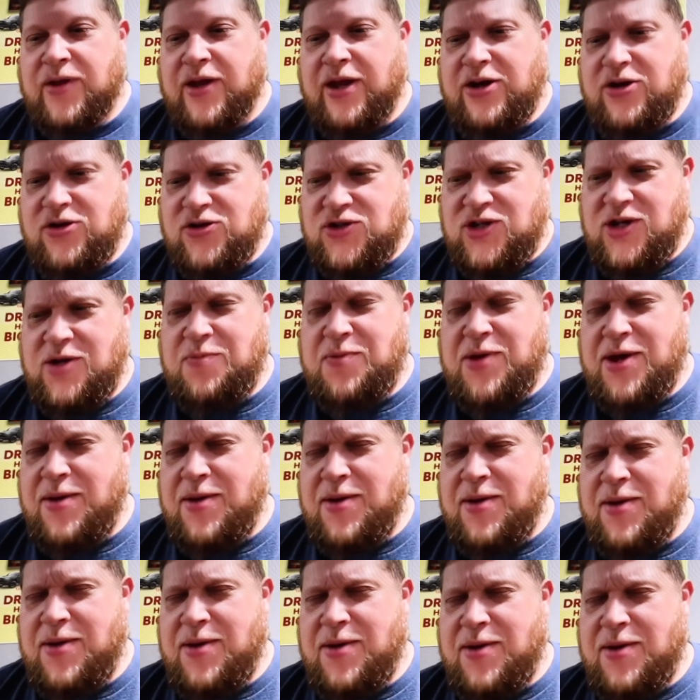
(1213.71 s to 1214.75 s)
and you see
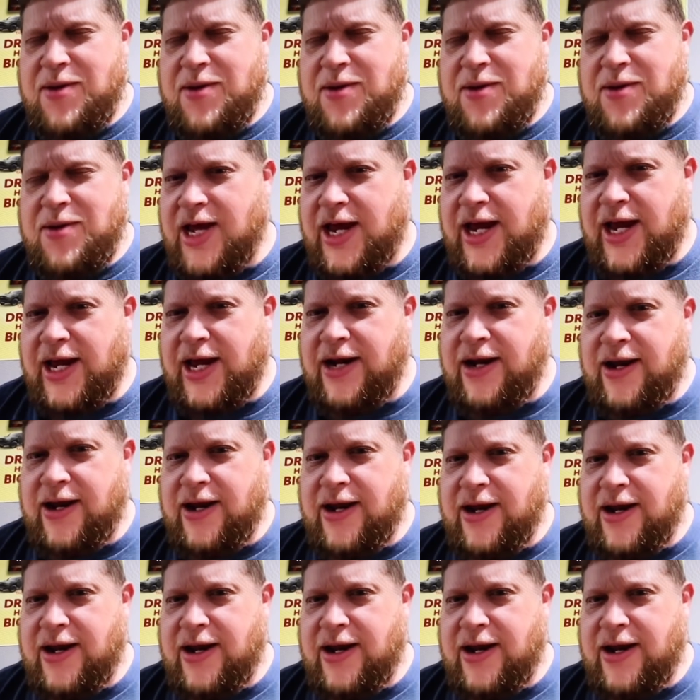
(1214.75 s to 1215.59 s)
people saying,